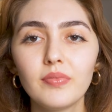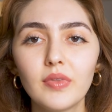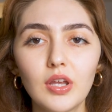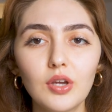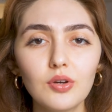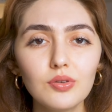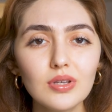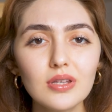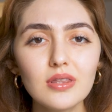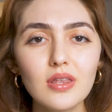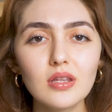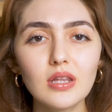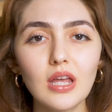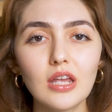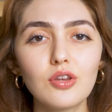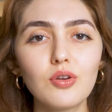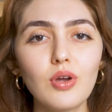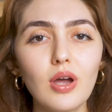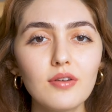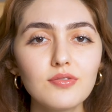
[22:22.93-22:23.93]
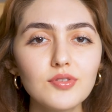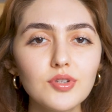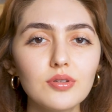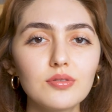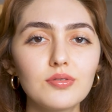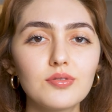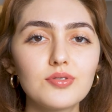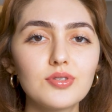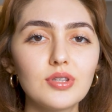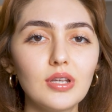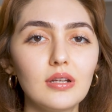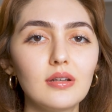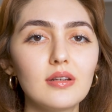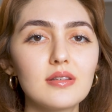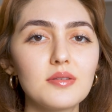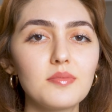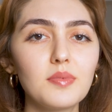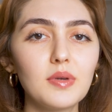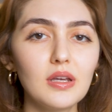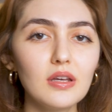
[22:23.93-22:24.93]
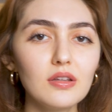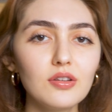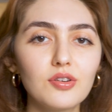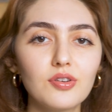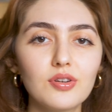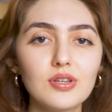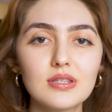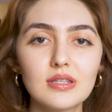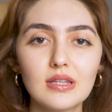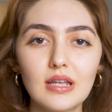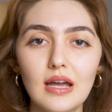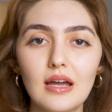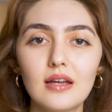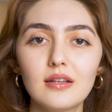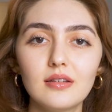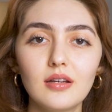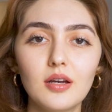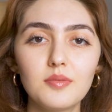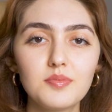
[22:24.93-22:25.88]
The only thing that you have to understand as a beginner is that